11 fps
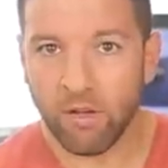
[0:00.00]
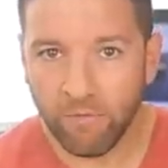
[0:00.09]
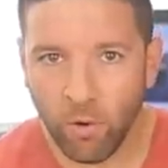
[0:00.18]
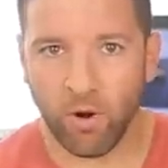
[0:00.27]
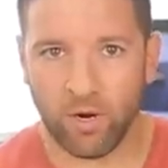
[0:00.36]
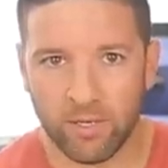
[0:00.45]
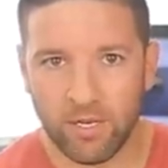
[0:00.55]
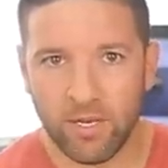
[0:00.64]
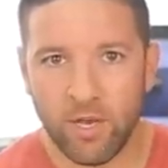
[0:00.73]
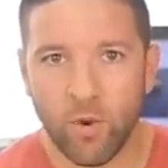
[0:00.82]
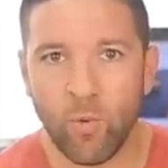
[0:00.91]
Four,
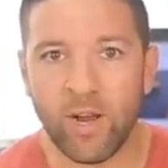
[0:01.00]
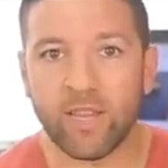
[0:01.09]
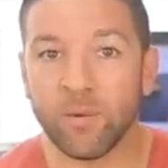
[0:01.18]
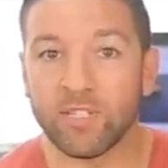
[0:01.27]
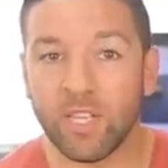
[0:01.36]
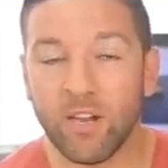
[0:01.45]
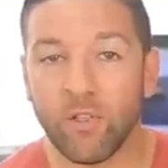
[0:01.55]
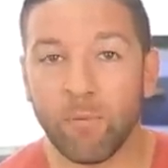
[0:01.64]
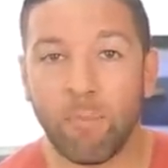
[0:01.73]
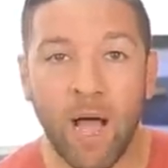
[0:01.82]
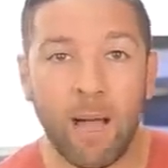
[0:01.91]
when can we see
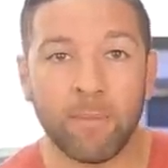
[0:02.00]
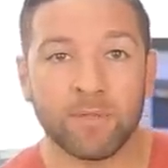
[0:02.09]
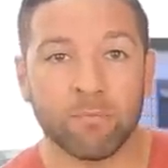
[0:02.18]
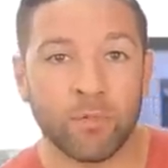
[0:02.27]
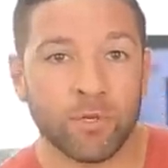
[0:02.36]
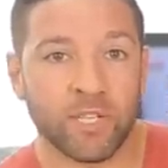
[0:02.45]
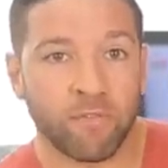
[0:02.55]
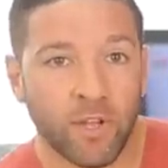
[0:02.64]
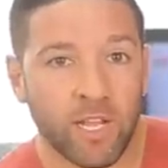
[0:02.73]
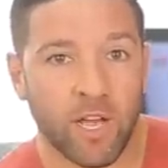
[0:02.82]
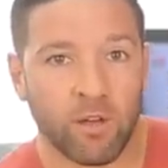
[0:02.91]
another Bob's music
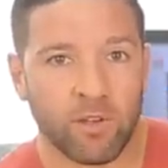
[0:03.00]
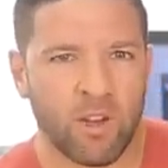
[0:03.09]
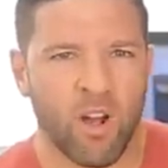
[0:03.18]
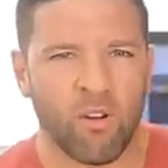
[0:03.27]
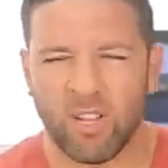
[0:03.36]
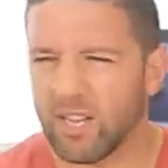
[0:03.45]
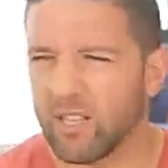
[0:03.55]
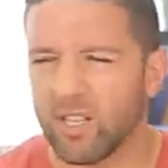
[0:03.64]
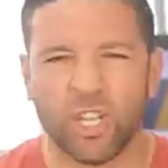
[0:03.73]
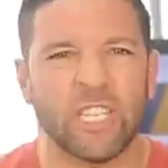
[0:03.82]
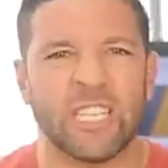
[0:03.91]
video? You know, like
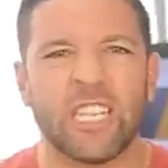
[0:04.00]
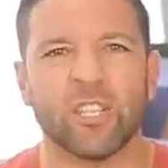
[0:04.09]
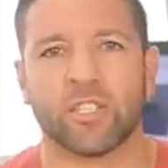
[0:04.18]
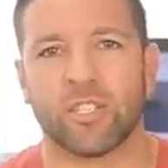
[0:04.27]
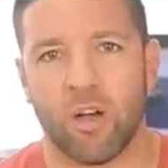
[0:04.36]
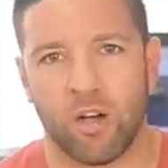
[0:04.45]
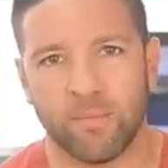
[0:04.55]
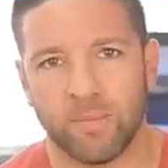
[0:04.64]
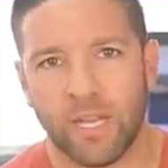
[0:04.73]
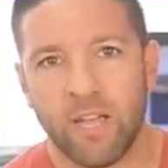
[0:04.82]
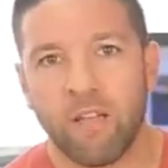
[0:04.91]
the Good Deal song.
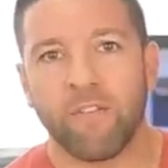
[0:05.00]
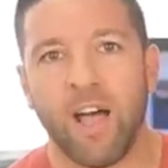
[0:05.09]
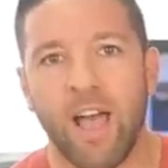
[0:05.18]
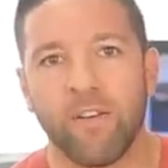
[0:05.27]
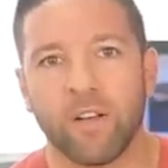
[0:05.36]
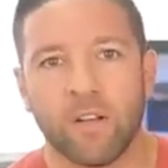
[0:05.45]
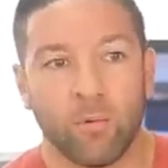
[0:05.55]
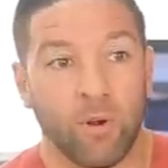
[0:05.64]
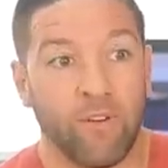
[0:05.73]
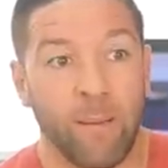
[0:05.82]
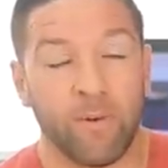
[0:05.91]
Five,
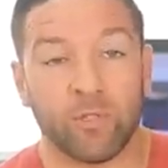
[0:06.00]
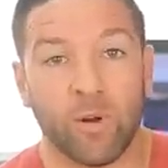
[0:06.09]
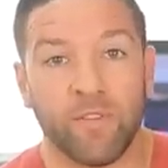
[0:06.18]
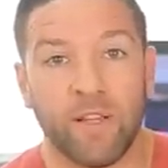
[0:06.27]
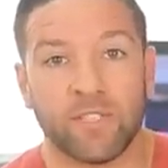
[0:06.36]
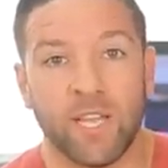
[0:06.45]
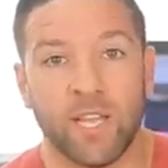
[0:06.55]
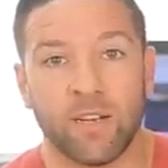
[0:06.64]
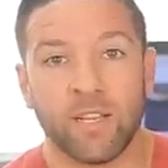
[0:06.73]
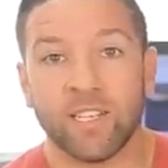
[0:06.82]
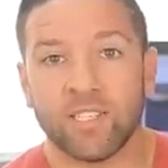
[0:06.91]
whatever happened to twenty-five
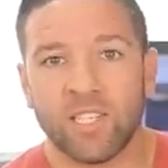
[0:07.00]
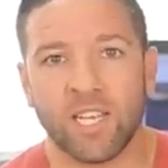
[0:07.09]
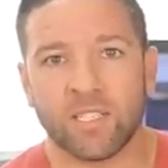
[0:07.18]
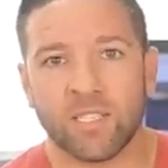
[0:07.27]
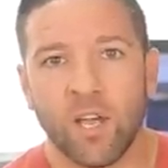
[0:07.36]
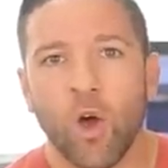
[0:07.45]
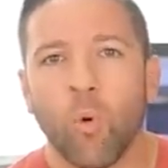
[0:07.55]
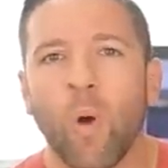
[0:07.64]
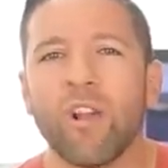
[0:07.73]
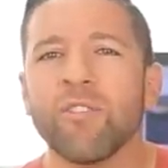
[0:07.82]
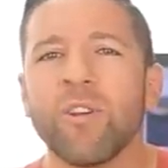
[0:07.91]
cent? Six,
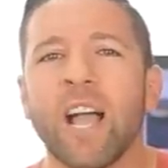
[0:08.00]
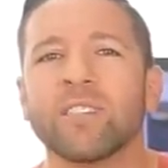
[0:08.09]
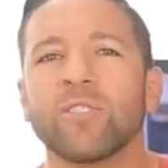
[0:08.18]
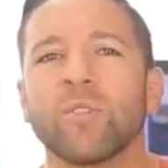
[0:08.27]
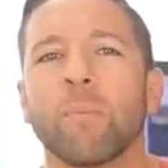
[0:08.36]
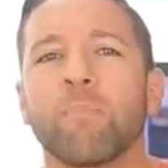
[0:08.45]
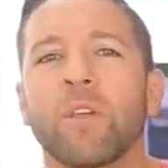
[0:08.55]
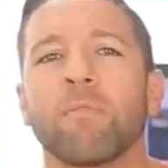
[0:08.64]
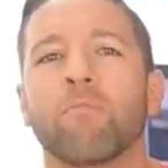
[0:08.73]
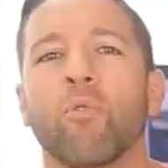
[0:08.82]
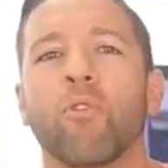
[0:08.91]
why don't you guys do a
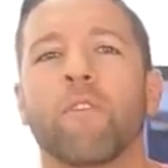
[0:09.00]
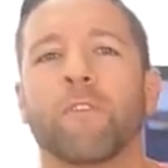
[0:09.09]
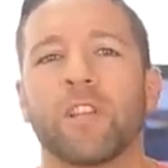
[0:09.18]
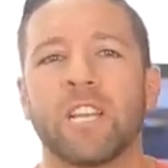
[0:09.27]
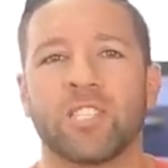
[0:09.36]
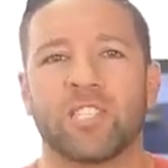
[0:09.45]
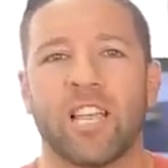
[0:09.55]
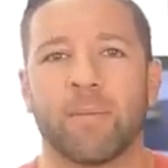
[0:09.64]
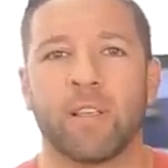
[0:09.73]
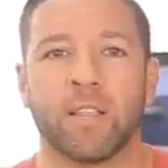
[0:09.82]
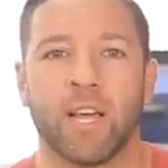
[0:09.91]
bit more for each
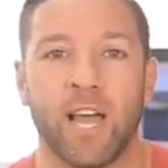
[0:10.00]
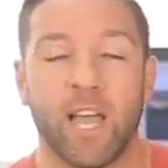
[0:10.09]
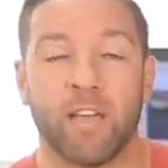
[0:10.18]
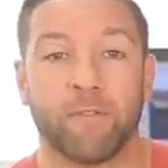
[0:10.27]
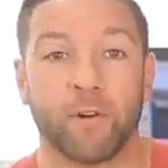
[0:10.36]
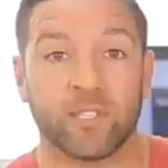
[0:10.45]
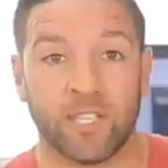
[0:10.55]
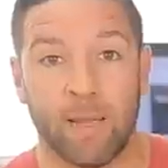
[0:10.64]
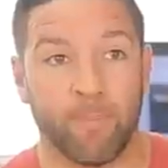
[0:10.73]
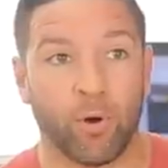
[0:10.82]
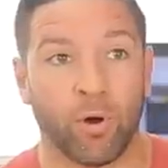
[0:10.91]
segment? Like, for
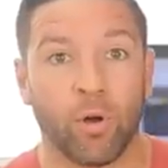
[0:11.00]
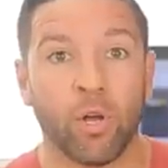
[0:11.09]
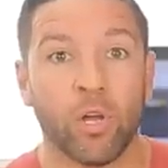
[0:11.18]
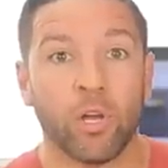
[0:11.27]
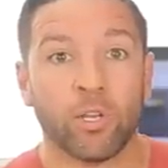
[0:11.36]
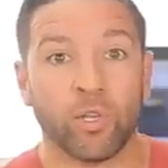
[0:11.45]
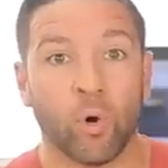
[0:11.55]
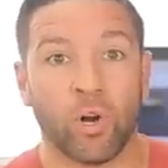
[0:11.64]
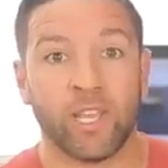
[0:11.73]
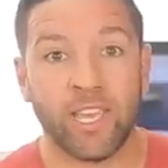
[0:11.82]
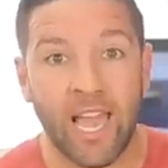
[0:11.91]
example,
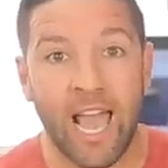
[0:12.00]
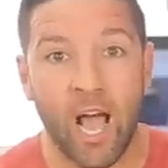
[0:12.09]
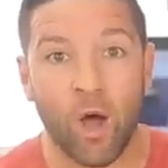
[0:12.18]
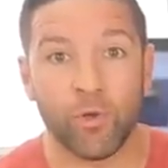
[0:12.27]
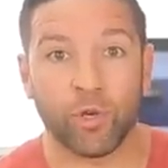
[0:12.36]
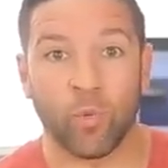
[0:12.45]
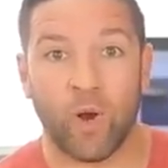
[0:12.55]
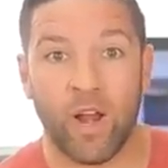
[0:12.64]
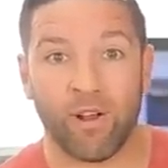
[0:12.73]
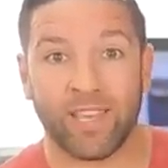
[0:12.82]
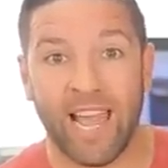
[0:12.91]
during cow, you could
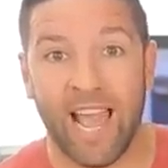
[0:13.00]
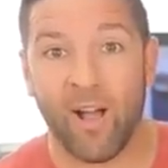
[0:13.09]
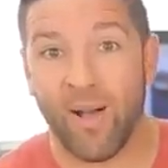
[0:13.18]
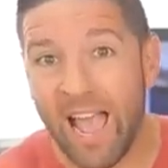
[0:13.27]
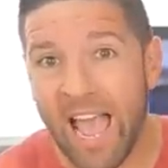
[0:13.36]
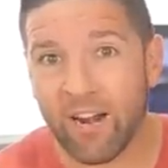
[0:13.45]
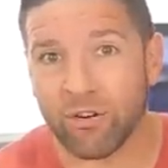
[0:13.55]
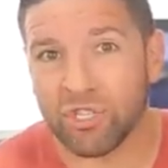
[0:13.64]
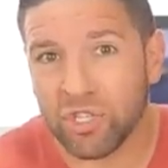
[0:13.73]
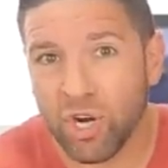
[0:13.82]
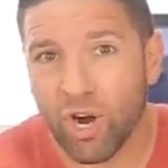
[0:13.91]
wear a cow hat
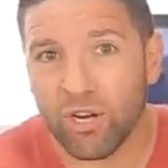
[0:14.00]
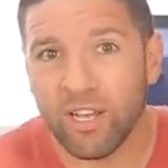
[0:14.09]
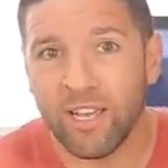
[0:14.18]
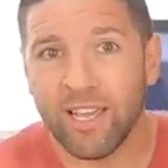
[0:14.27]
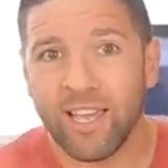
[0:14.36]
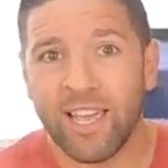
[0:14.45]
or shirt.